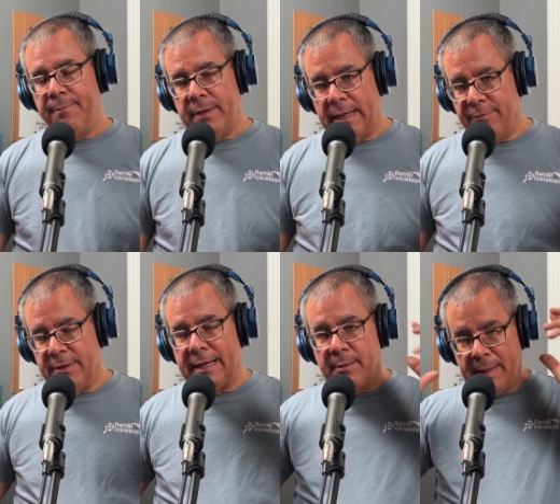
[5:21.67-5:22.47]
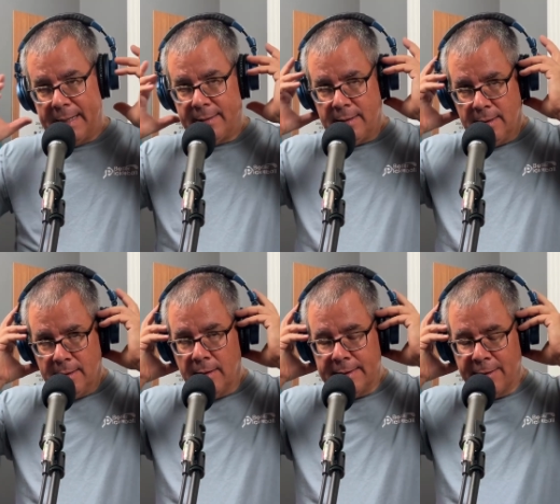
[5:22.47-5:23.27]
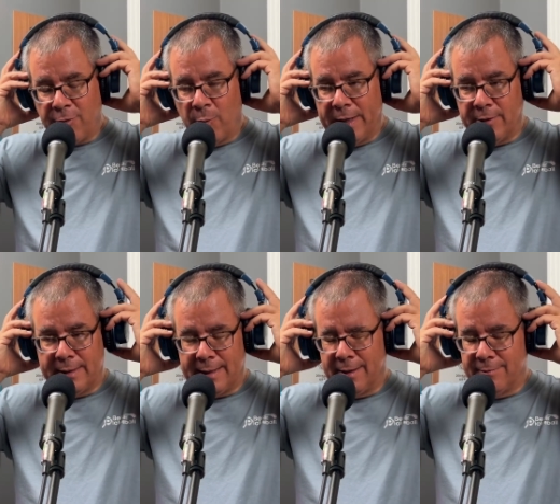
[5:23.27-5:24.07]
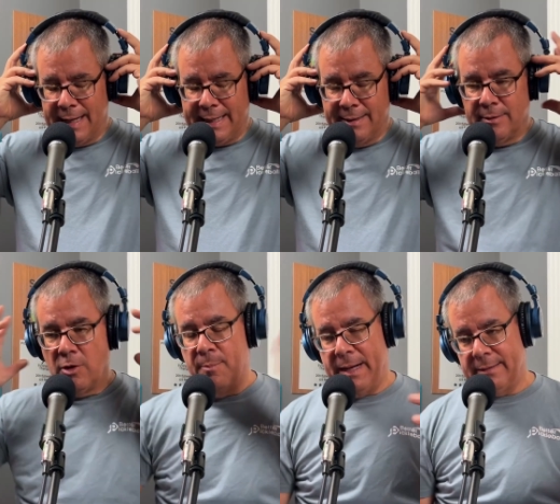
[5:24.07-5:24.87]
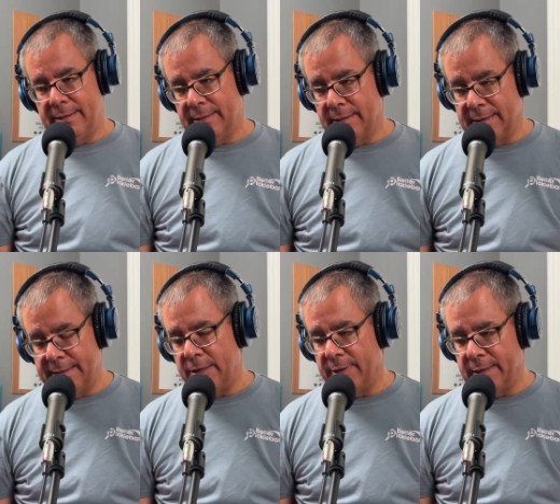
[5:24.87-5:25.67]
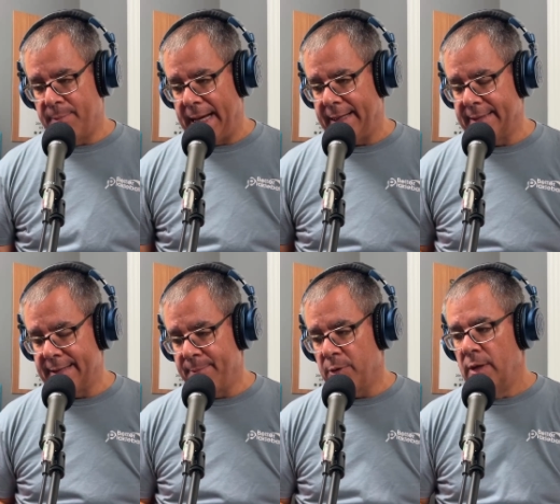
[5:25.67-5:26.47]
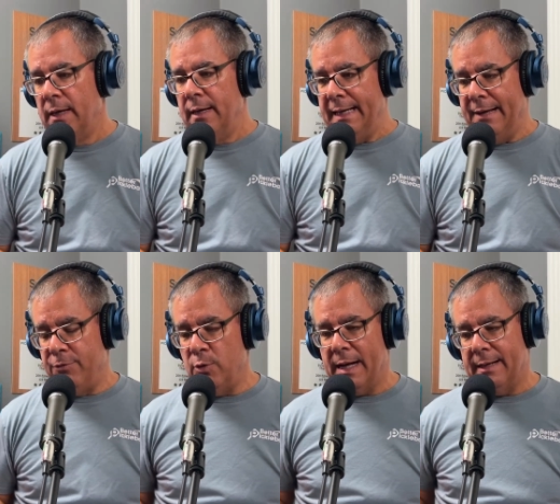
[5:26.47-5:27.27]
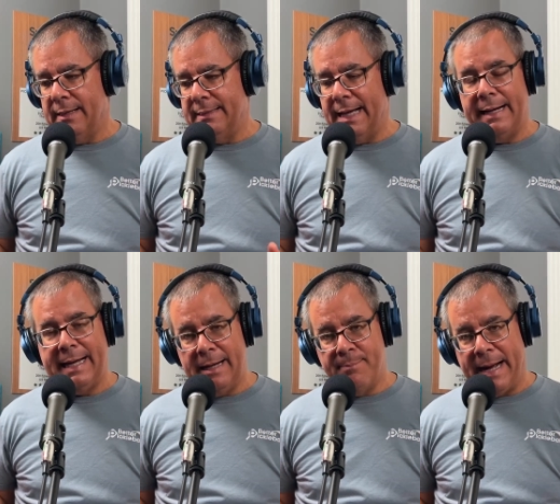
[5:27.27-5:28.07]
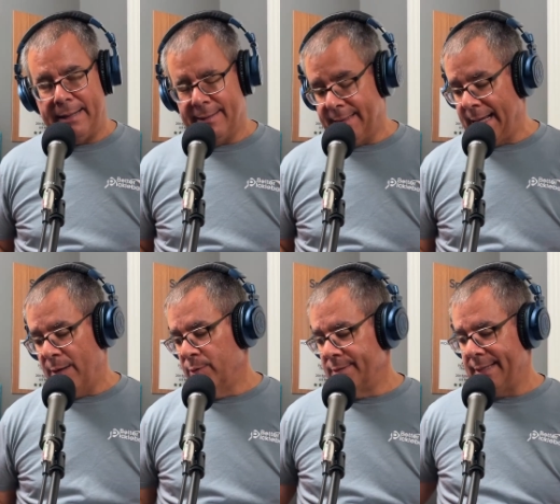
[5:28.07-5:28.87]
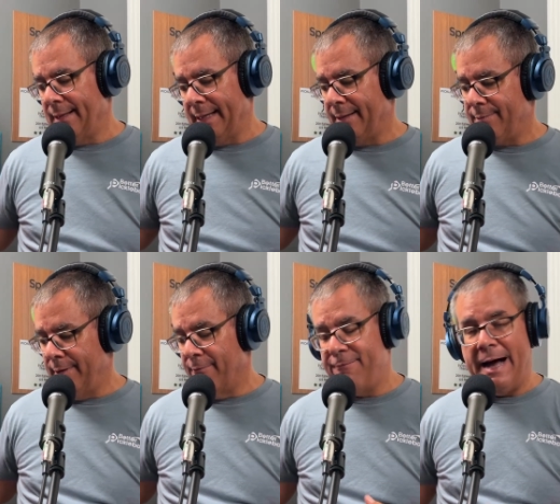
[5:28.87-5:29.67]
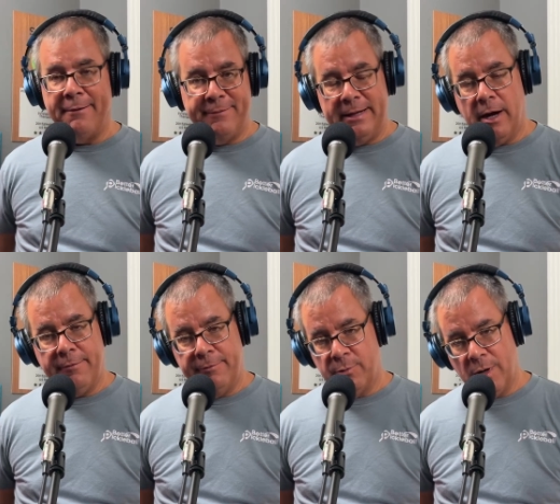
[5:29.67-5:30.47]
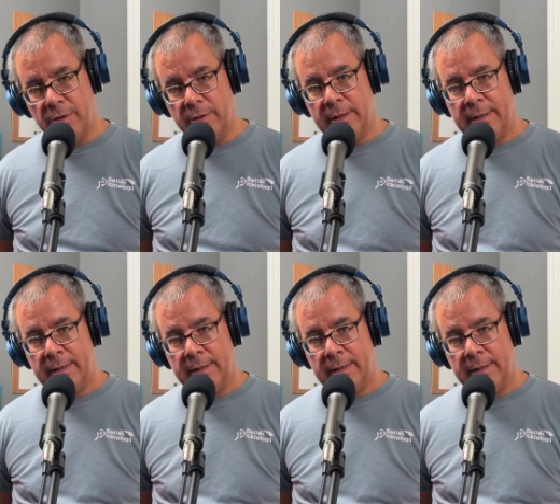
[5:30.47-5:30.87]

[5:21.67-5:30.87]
If you think about it a different way, you can think of going back to continuing in the bike example. If you had a dedicated bike lane that was, say, 5 feet off of the road,